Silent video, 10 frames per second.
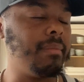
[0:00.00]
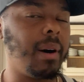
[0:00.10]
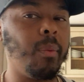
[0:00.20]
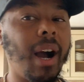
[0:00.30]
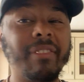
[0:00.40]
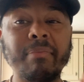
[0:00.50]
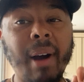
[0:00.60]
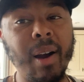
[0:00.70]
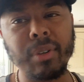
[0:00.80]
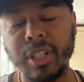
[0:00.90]
my wife
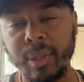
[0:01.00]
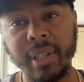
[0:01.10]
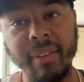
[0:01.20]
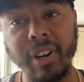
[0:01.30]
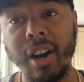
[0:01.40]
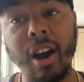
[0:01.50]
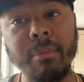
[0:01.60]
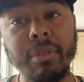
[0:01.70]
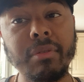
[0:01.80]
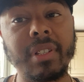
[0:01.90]
might want to do another car
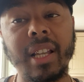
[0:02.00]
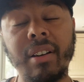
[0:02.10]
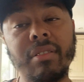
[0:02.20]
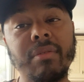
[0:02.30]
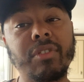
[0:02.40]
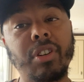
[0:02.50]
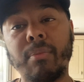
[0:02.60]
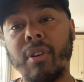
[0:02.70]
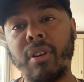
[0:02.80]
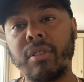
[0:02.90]
boot sale
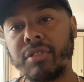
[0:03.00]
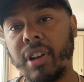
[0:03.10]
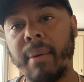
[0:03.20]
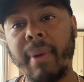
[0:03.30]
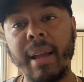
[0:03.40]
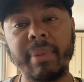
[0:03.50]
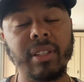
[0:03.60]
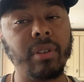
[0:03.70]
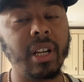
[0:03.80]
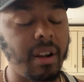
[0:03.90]
tomorrow so i might be
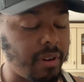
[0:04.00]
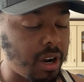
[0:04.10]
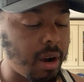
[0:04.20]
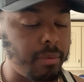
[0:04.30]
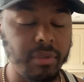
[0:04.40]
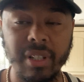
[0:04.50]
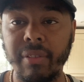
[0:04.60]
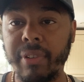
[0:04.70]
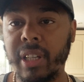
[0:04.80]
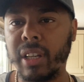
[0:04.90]
doing another car boot sale
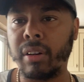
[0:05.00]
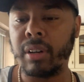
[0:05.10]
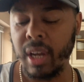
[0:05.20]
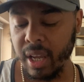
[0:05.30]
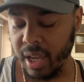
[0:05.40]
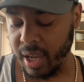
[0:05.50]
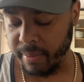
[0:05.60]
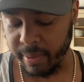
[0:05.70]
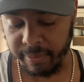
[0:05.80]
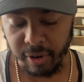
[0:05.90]
video um,
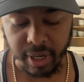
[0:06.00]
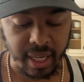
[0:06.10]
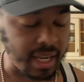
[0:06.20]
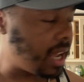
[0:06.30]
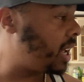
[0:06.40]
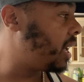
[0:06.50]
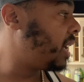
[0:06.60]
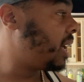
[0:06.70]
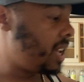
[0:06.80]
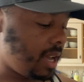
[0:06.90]
and vlogging that
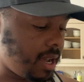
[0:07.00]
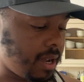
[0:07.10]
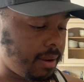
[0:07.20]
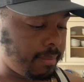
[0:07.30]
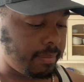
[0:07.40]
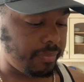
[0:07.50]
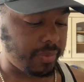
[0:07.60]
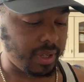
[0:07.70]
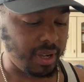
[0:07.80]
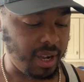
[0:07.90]
um,
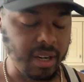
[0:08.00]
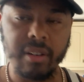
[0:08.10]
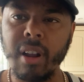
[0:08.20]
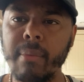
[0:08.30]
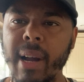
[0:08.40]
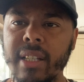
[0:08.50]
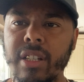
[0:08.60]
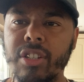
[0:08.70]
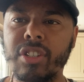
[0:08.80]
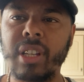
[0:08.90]
i don't know i might
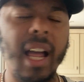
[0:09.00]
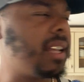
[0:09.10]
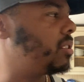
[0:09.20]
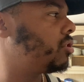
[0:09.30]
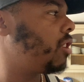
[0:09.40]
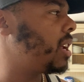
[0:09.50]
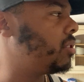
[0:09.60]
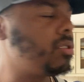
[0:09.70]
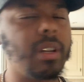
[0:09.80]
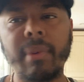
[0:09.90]
just like try and
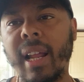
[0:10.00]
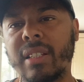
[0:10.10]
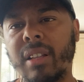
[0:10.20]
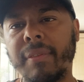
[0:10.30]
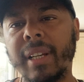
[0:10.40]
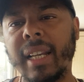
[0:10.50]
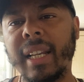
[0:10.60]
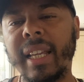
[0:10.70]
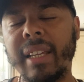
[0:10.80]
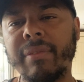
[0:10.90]
do some of that stuff and then
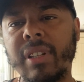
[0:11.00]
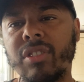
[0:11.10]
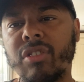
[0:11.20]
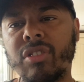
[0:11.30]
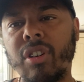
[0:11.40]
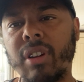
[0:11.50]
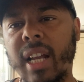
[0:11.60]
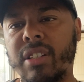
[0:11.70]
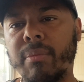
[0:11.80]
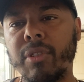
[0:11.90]
in the evening just go
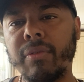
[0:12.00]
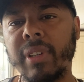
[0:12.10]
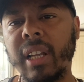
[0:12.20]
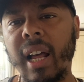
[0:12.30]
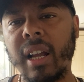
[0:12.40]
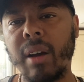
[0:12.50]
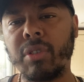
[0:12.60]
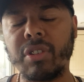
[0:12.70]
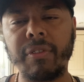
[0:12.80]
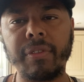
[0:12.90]
catch a movie like go and
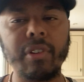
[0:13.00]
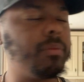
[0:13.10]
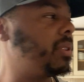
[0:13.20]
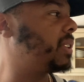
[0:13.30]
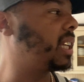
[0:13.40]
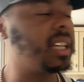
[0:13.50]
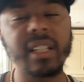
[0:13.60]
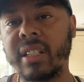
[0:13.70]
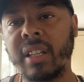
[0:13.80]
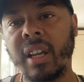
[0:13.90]
watch a film with the
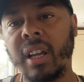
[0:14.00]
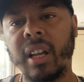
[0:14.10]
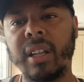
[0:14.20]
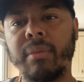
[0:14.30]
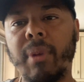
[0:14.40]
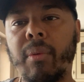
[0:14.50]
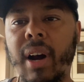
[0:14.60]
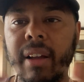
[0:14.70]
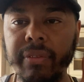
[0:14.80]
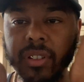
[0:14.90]
kids and my
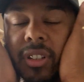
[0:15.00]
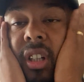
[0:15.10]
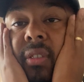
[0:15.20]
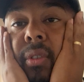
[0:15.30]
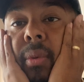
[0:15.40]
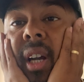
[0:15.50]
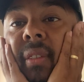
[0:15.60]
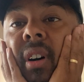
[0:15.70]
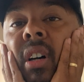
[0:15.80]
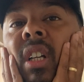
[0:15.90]
wife and stuff or
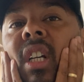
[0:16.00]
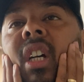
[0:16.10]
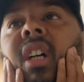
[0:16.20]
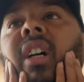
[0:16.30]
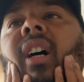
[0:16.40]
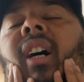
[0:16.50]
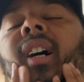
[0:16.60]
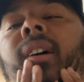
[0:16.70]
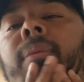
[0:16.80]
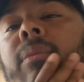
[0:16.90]
whatever
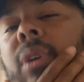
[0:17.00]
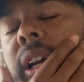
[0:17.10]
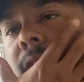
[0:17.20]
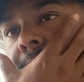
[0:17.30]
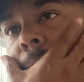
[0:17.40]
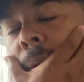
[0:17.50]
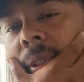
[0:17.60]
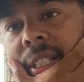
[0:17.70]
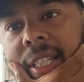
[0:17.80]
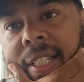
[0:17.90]
um, i don't know we'll
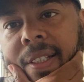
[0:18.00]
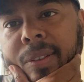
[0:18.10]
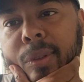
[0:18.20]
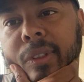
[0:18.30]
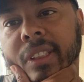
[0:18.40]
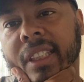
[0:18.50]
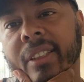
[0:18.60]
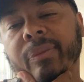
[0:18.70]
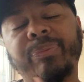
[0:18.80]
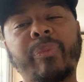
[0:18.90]
see we'll
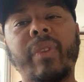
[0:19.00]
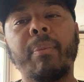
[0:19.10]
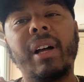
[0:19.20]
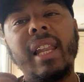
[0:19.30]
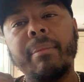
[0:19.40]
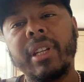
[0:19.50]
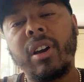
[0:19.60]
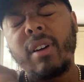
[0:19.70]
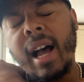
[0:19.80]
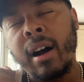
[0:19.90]
see but let me
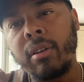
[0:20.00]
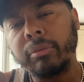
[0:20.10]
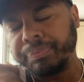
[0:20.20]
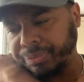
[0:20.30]
know how